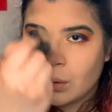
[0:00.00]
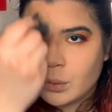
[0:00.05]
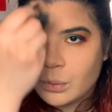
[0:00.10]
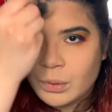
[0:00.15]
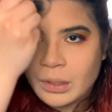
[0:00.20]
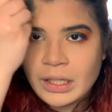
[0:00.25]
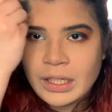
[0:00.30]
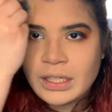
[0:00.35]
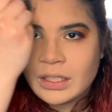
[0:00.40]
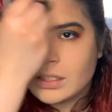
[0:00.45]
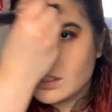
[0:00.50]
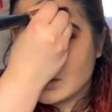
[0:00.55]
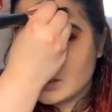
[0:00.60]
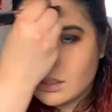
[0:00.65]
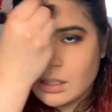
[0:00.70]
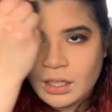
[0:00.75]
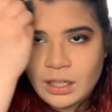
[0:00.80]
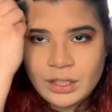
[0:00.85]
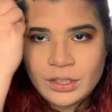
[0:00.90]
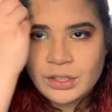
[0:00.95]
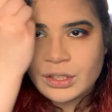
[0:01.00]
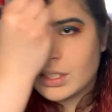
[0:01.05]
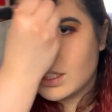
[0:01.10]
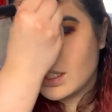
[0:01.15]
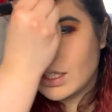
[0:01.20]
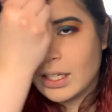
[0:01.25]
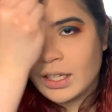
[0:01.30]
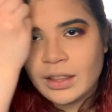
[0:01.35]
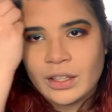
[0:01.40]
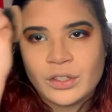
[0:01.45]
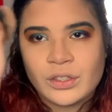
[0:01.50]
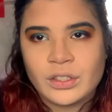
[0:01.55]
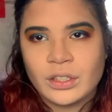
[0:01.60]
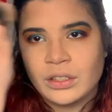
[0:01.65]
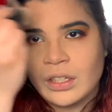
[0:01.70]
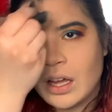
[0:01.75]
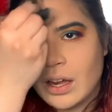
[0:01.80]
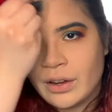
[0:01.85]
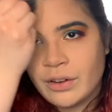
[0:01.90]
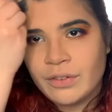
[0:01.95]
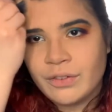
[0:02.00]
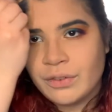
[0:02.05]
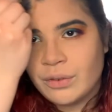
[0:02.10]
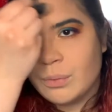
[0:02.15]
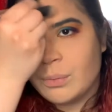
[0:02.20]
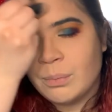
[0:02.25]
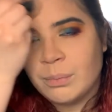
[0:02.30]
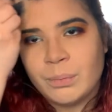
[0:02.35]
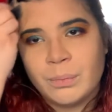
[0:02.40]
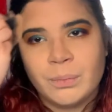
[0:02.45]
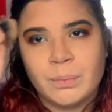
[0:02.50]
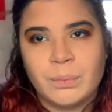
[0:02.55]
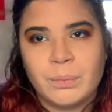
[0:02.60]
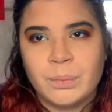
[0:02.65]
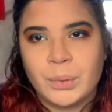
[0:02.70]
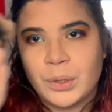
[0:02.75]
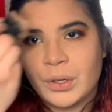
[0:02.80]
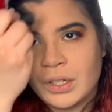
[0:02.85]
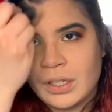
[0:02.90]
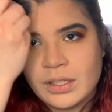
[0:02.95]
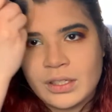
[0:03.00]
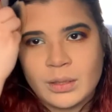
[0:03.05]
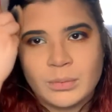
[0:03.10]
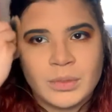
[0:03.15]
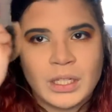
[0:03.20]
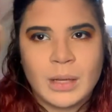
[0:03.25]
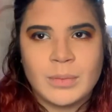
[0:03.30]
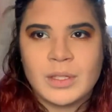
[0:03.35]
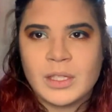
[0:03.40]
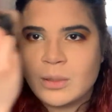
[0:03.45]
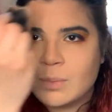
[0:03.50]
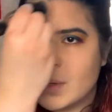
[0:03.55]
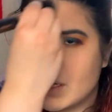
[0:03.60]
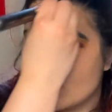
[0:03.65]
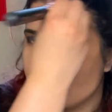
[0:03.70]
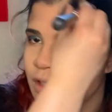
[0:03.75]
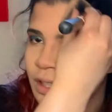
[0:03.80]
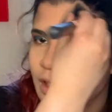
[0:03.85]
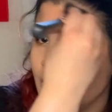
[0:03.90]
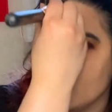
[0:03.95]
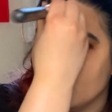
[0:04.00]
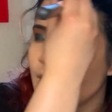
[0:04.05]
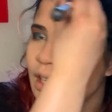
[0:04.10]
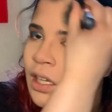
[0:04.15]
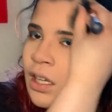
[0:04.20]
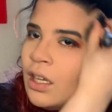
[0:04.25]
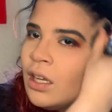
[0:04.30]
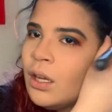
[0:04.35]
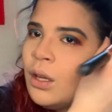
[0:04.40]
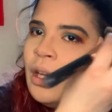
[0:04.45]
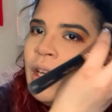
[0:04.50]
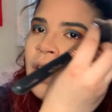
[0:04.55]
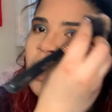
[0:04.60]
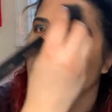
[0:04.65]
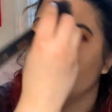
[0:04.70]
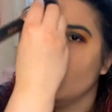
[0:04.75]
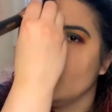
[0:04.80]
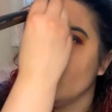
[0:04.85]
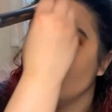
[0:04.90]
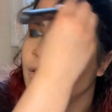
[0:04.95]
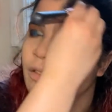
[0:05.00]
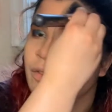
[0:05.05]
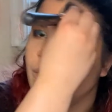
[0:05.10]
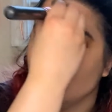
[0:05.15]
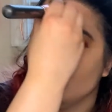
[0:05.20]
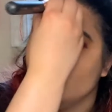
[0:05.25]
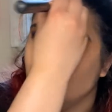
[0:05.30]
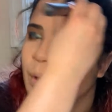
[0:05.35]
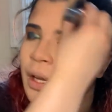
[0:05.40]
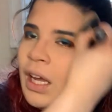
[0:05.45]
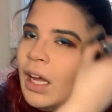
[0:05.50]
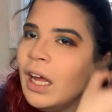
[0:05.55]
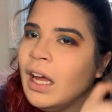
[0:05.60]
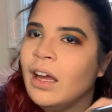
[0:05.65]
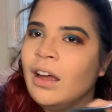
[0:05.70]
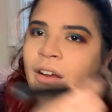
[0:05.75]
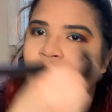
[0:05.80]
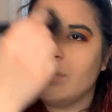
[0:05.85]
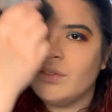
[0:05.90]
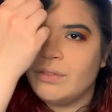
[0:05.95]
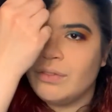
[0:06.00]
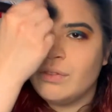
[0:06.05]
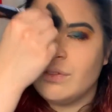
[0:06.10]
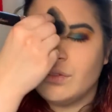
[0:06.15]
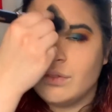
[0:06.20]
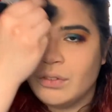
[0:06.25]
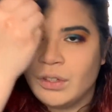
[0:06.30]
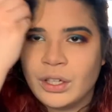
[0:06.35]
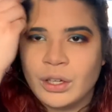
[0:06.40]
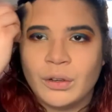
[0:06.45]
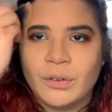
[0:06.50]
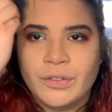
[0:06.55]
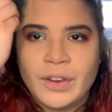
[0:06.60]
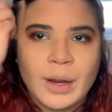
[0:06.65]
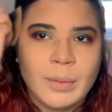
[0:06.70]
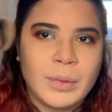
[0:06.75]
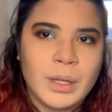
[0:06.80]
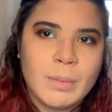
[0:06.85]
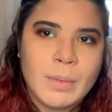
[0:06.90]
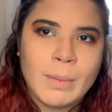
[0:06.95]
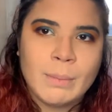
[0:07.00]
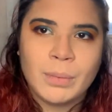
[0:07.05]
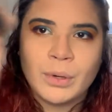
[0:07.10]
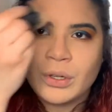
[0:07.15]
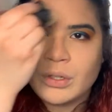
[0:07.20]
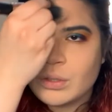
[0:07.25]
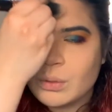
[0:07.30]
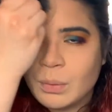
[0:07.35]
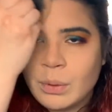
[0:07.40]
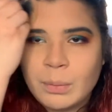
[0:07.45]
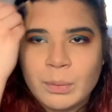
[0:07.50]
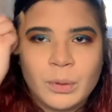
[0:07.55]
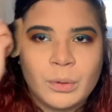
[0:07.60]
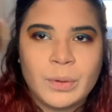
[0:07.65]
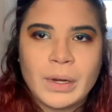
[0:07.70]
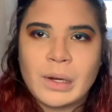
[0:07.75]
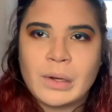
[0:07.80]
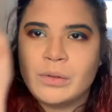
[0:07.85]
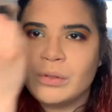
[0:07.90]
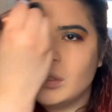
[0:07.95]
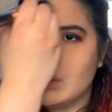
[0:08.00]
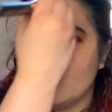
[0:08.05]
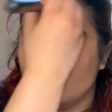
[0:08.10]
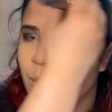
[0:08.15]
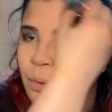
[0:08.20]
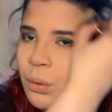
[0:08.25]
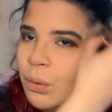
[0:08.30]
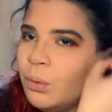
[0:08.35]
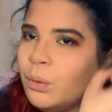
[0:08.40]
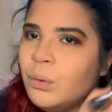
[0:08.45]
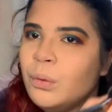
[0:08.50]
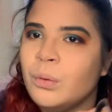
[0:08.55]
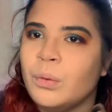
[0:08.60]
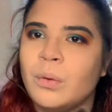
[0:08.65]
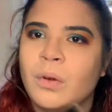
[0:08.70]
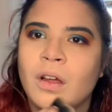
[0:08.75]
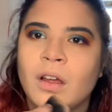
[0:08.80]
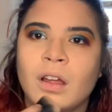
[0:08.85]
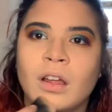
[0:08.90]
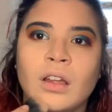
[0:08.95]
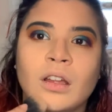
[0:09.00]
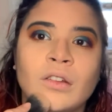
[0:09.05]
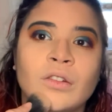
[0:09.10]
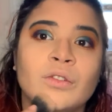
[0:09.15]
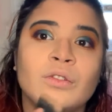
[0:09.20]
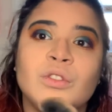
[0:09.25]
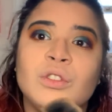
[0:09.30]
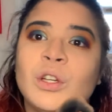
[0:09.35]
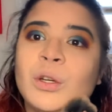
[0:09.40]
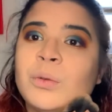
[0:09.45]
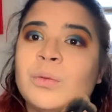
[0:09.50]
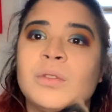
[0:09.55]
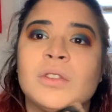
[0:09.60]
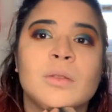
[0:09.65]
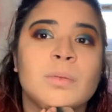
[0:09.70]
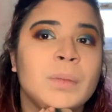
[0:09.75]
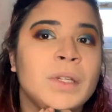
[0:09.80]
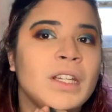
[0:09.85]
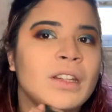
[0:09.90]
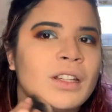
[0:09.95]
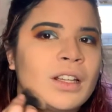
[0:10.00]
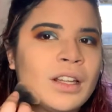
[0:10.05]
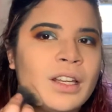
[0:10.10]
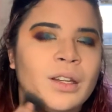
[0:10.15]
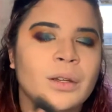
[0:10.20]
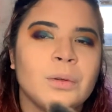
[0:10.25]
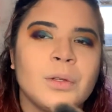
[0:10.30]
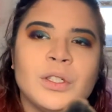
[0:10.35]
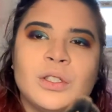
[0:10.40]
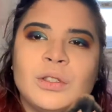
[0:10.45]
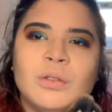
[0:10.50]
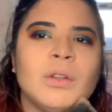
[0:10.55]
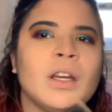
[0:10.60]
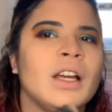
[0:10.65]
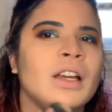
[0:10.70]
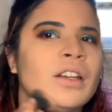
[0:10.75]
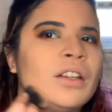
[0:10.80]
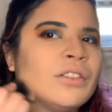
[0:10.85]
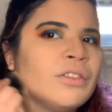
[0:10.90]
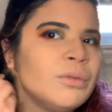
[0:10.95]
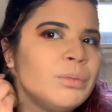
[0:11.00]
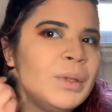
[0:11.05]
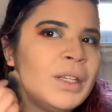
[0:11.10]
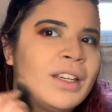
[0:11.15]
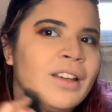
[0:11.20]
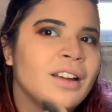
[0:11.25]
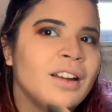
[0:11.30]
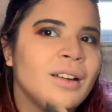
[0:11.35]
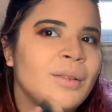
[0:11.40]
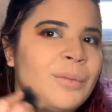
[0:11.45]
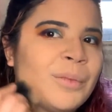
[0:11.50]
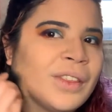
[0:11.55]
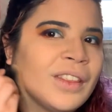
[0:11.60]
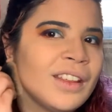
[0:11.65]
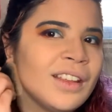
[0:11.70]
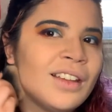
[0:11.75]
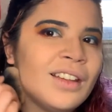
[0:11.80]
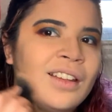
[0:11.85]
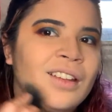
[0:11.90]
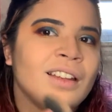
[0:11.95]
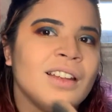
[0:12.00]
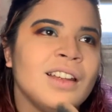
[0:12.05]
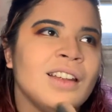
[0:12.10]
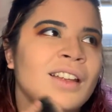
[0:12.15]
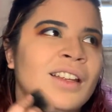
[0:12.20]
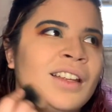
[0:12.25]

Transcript: relate to the knowledge that like there's a lot of burden sometimes, especially if you have, you know, family members or people around you who don't speak the language. You kind of become the